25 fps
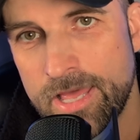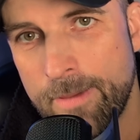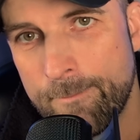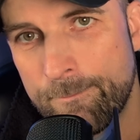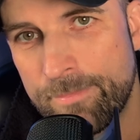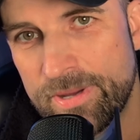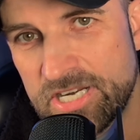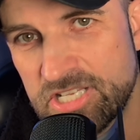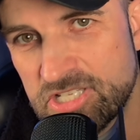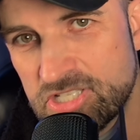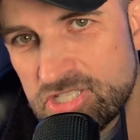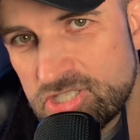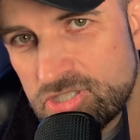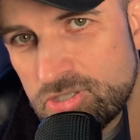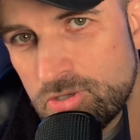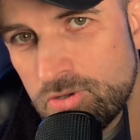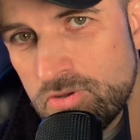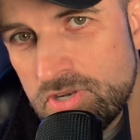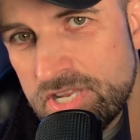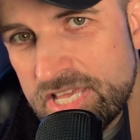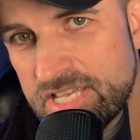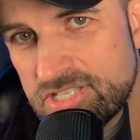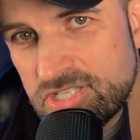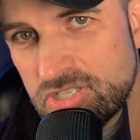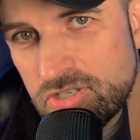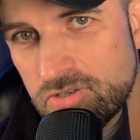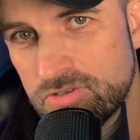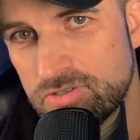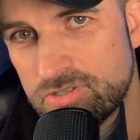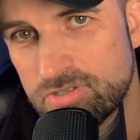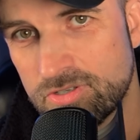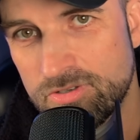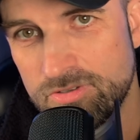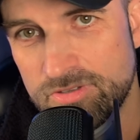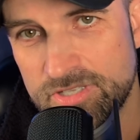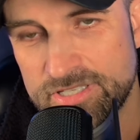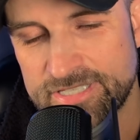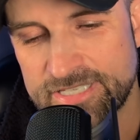But as soon as you
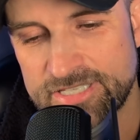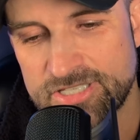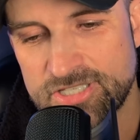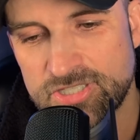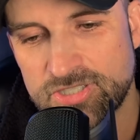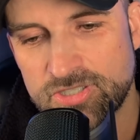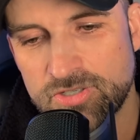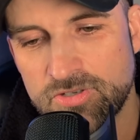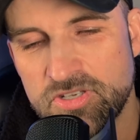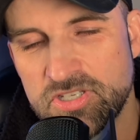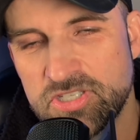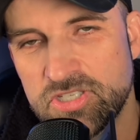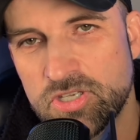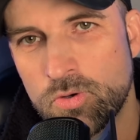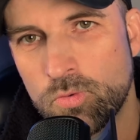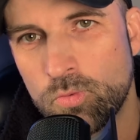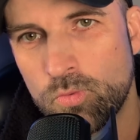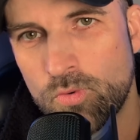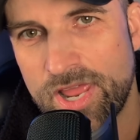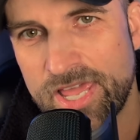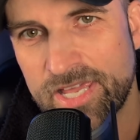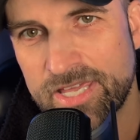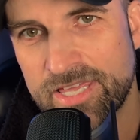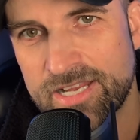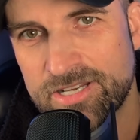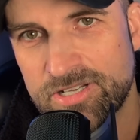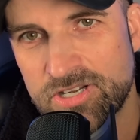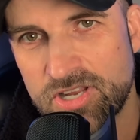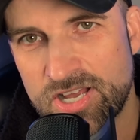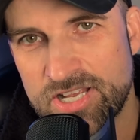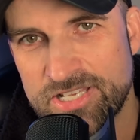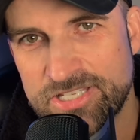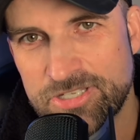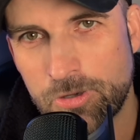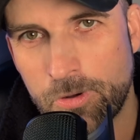do this, as soon as you recognize